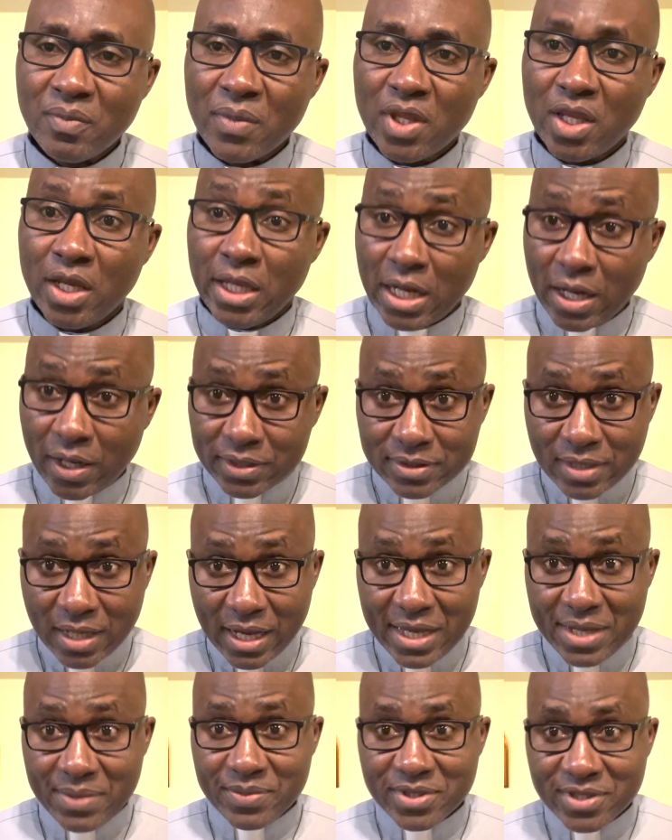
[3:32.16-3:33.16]
In our
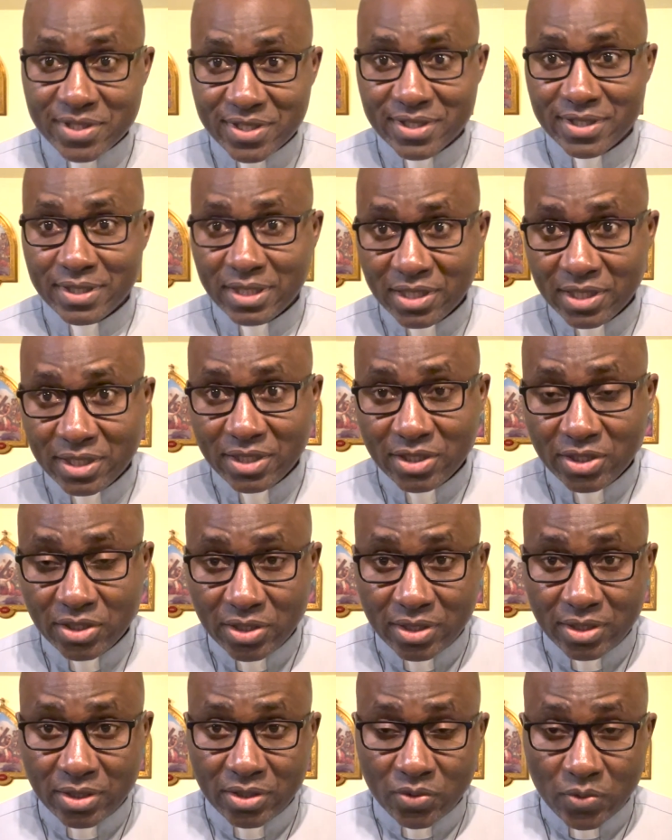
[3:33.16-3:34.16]
times,
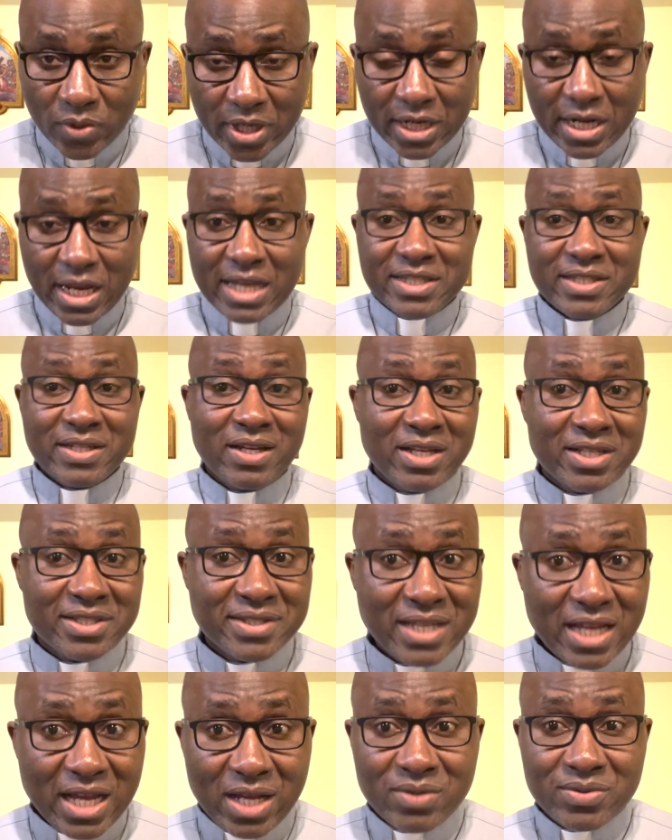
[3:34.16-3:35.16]
we can ask
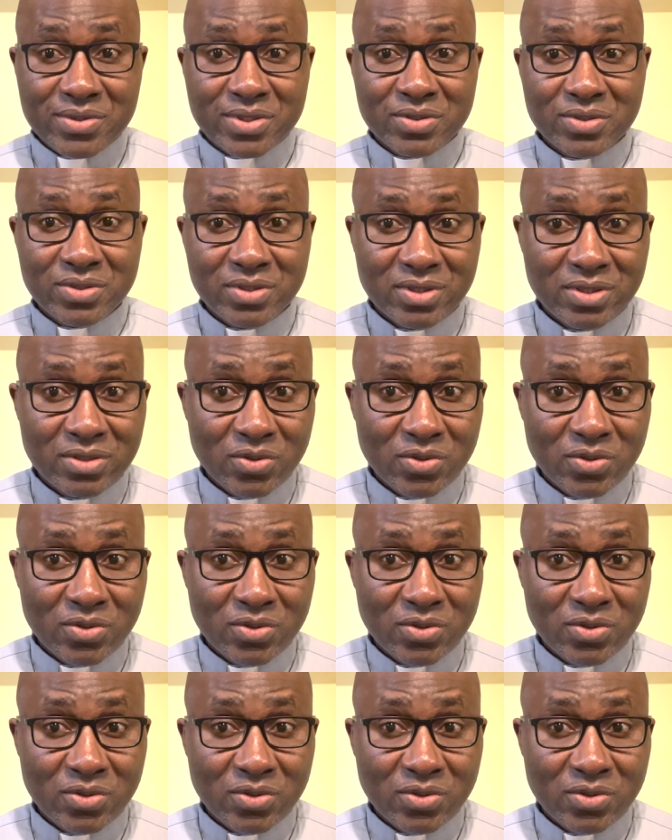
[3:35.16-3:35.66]
ourselves,